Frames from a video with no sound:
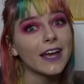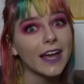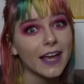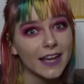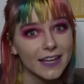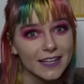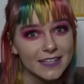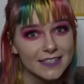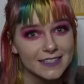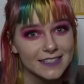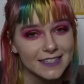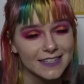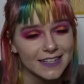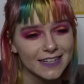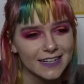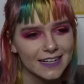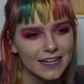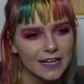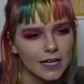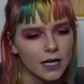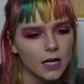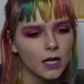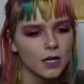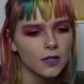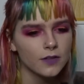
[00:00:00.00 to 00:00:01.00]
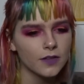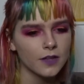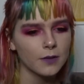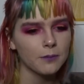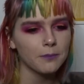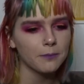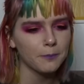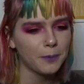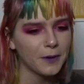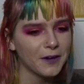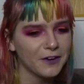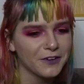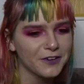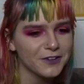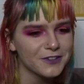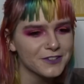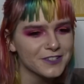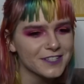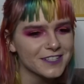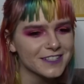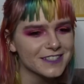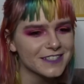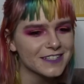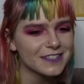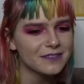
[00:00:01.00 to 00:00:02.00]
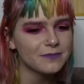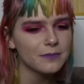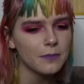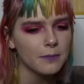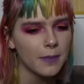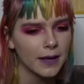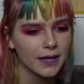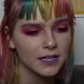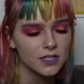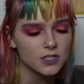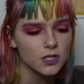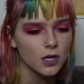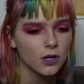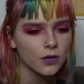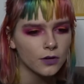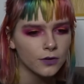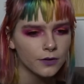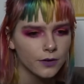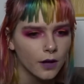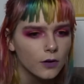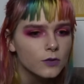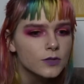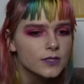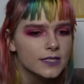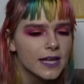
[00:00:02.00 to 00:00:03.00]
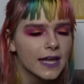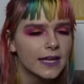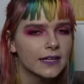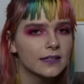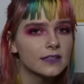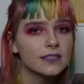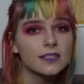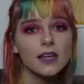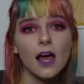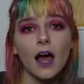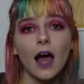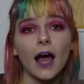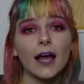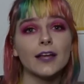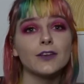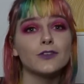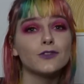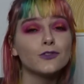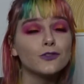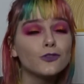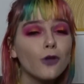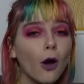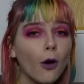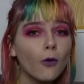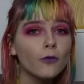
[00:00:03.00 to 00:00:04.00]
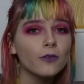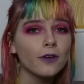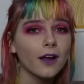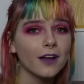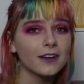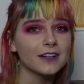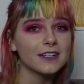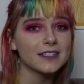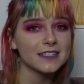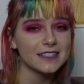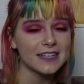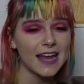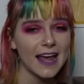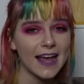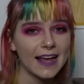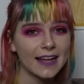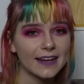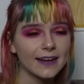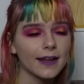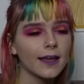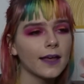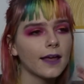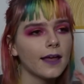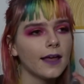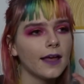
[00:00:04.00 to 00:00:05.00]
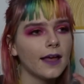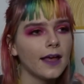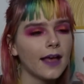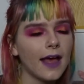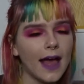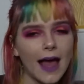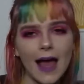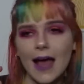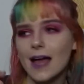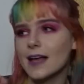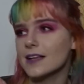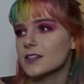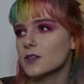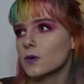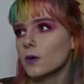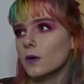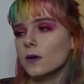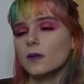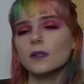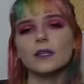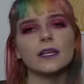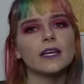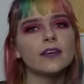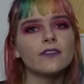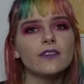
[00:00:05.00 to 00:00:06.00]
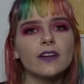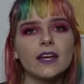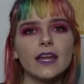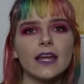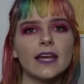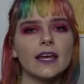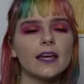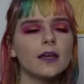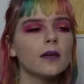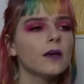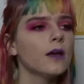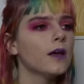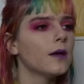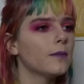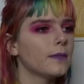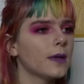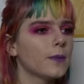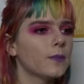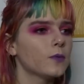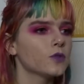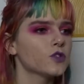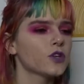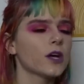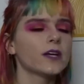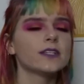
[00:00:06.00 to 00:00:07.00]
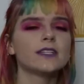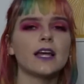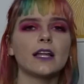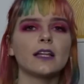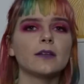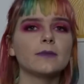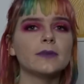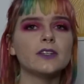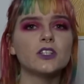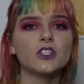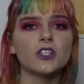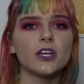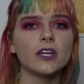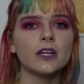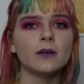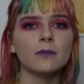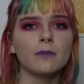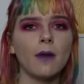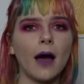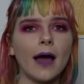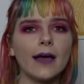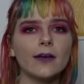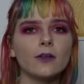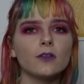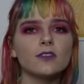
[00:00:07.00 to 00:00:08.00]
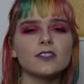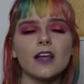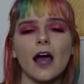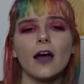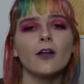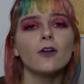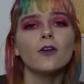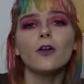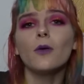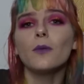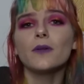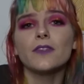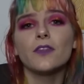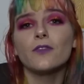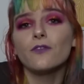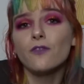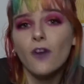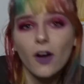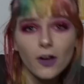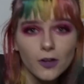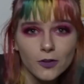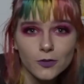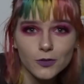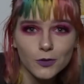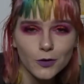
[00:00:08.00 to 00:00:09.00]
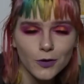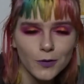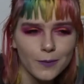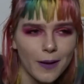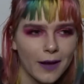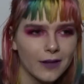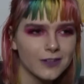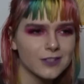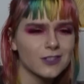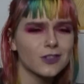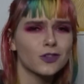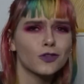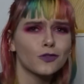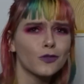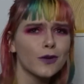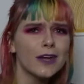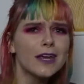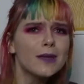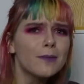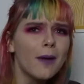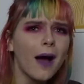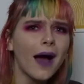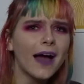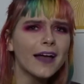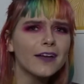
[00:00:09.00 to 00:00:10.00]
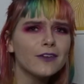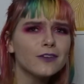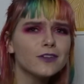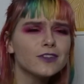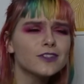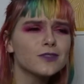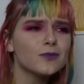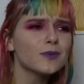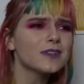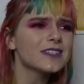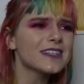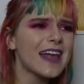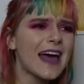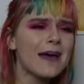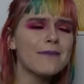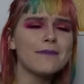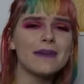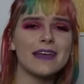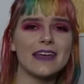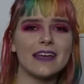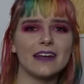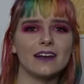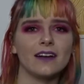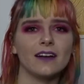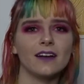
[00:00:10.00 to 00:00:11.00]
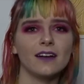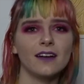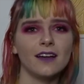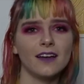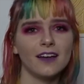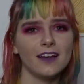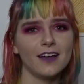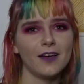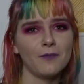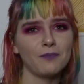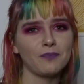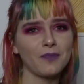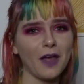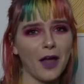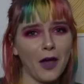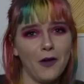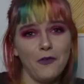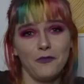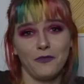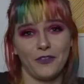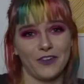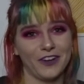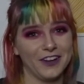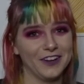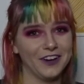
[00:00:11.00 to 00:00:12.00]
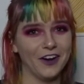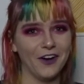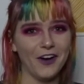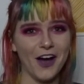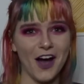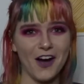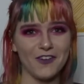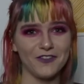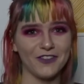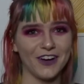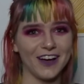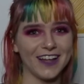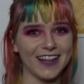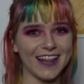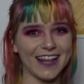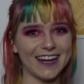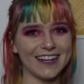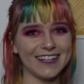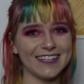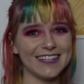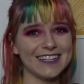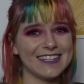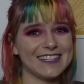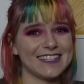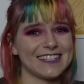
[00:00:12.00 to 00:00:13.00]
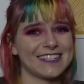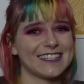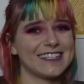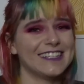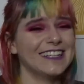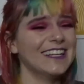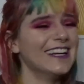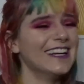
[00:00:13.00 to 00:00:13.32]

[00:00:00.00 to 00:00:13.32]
easier. The imperial system makes no sense. I don't understand at all. Even here, people try telling me shit in miles. I don't know what the fuck you're talking about. It's 3 miles? What does that mean? I don't fucking know how far that is.